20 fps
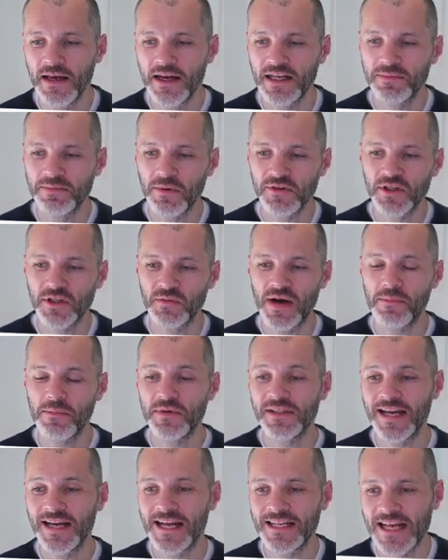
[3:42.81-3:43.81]
It's supposed to
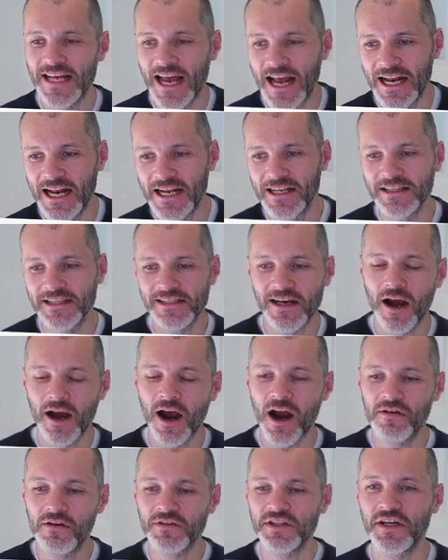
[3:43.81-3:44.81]
represent aliens
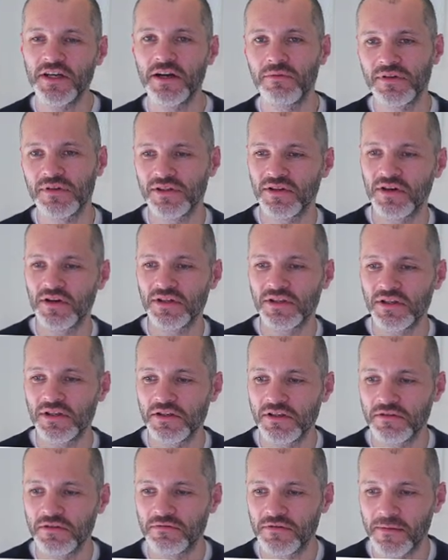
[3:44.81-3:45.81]
harvesting
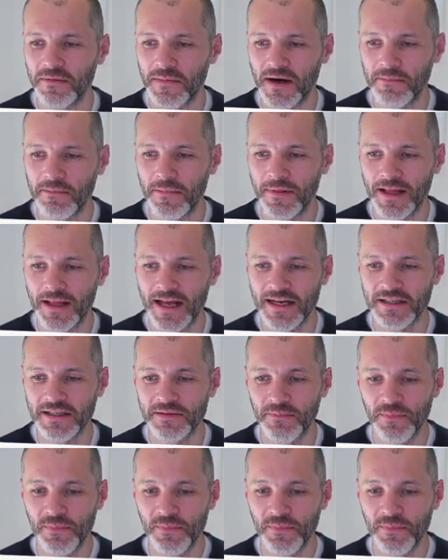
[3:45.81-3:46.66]
resources from our planet.